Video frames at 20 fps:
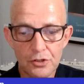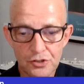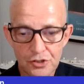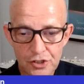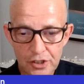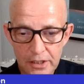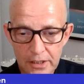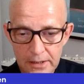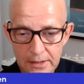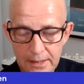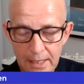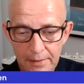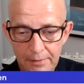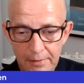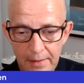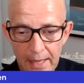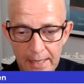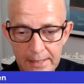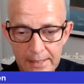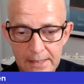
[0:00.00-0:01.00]
She had done
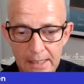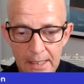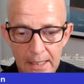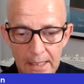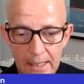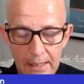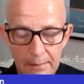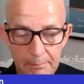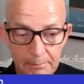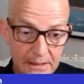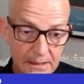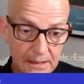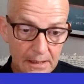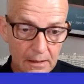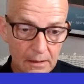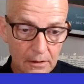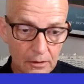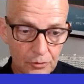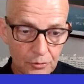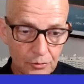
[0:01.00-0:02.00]
that particular
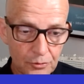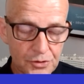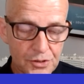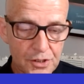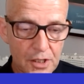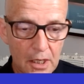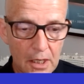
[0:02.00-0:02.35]
cruise.